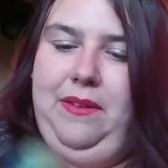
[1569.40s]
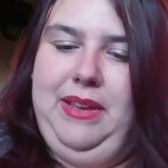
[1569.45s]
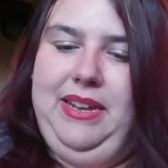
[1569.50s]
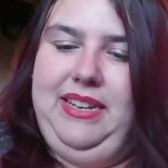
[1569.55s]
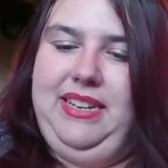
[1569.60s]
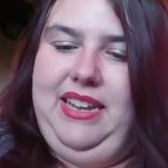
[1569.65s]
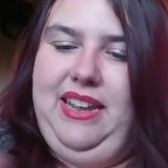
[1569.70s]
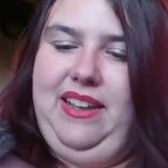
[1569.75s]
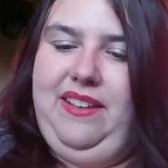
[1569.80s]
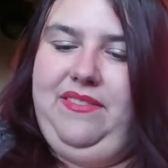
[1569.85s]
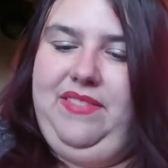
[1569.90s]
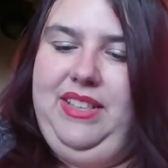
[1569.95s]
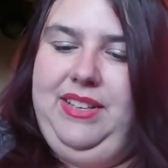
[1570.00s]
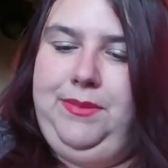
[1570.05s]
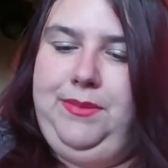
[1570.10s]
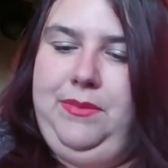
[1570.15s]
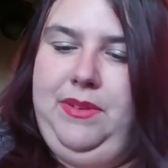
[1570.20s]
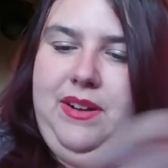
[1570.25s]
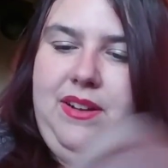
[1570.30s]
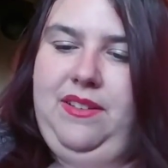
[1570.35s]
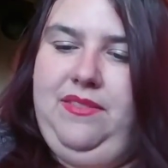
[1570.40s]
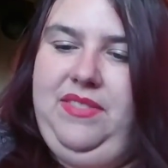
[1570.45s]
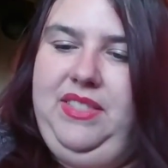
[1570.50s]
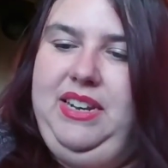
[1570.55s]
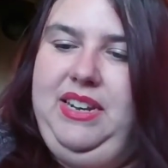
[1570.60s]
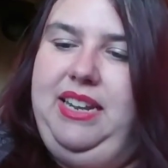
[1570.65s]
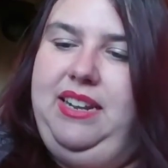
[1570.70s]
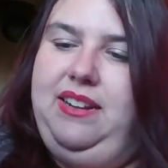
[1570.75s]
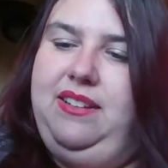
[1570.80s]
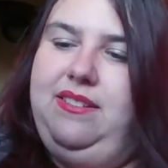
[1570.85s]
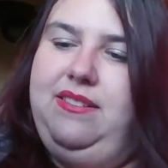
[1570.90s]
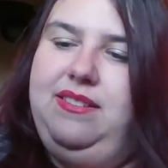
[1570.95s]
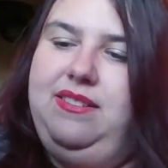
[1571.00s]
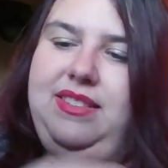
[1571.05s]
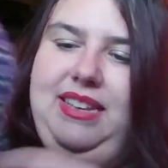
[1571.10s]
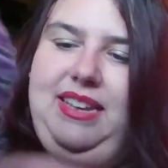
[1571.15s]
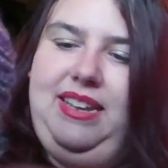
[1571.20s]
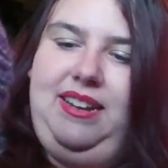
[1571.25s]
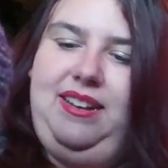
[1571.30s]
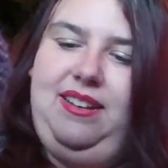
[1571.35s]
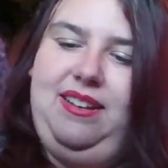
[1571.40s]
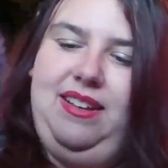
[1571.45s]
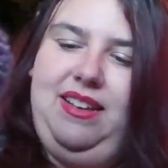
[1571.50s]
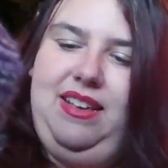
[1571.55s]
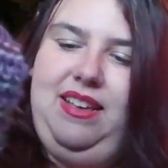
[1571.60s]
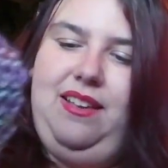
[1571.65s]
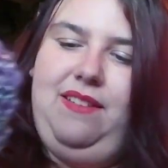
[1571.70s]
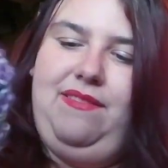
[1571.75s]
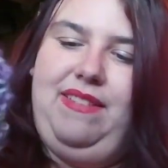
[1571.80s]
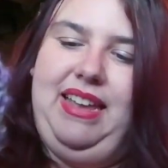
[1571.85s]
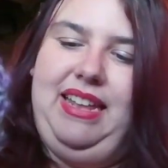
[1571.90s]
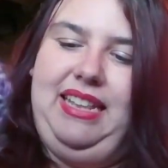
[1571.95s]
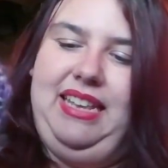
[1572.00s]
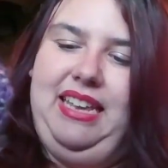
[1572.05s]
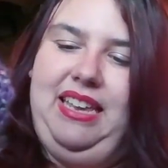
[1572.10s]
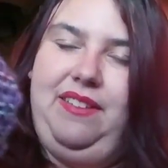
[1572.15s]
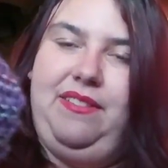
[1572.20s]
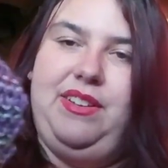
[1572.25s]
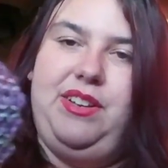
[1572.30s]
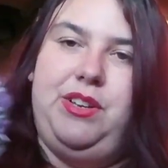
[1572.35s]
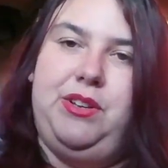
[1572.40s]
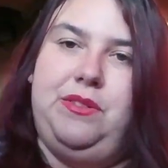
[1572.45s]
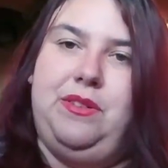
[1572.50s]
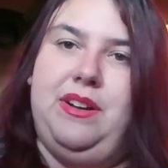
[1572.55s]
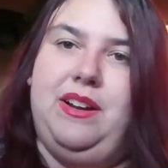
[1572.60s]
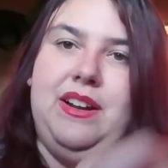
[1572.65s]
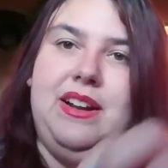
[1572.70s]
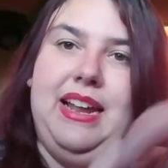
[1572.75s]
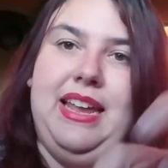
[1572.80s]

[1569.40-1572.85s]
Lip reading: wait to have this one off the needles and finally give it to her.